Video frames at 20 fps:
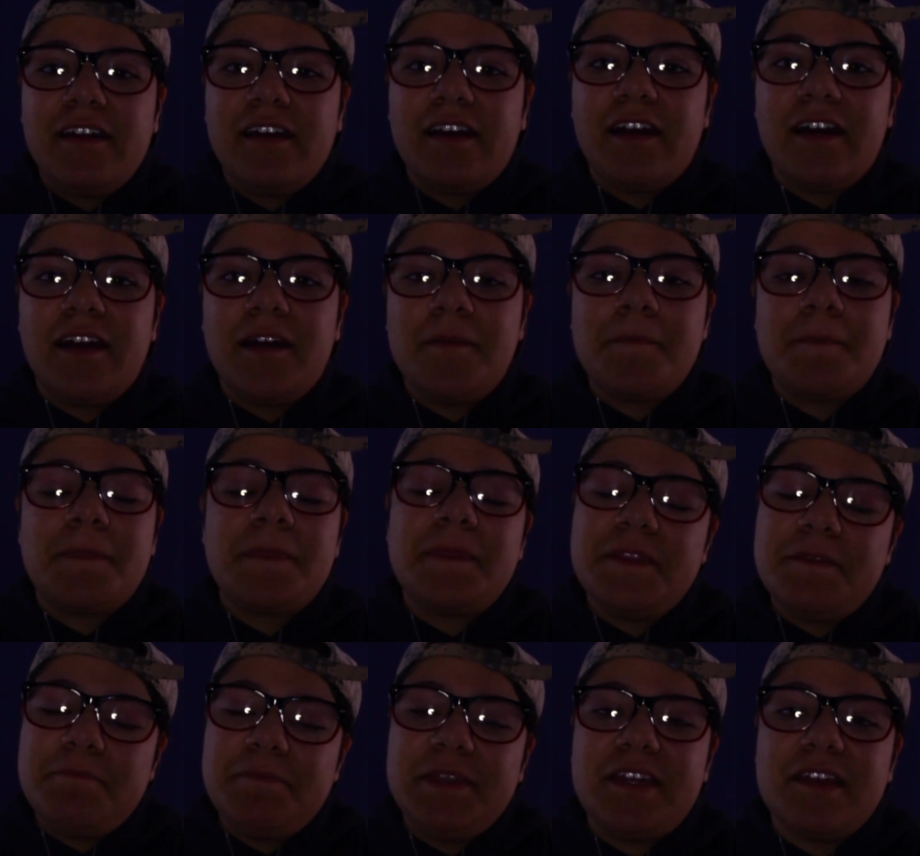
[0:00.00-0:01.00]
um,
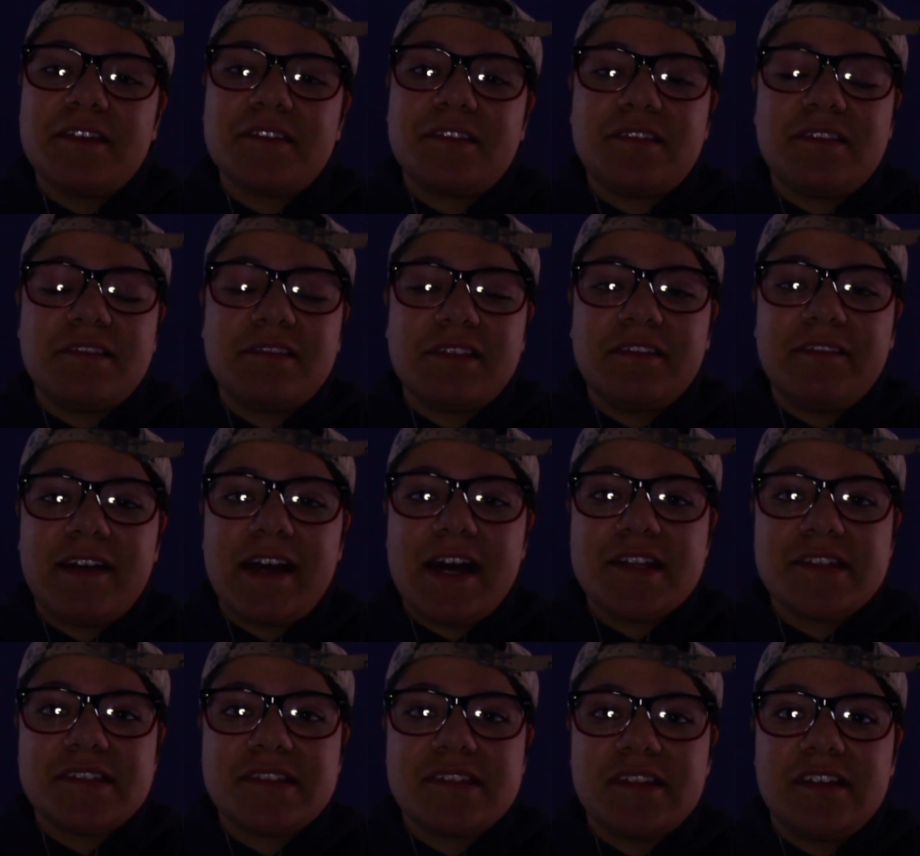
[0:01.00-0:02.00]
because this is the
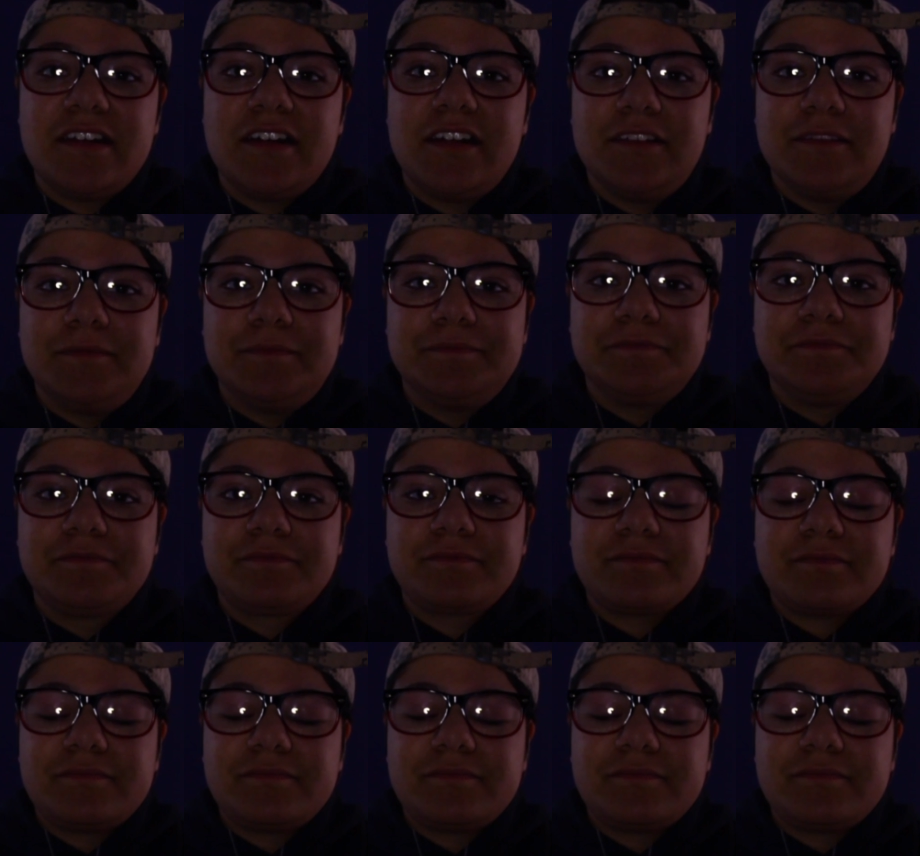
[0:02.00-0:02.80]
last um,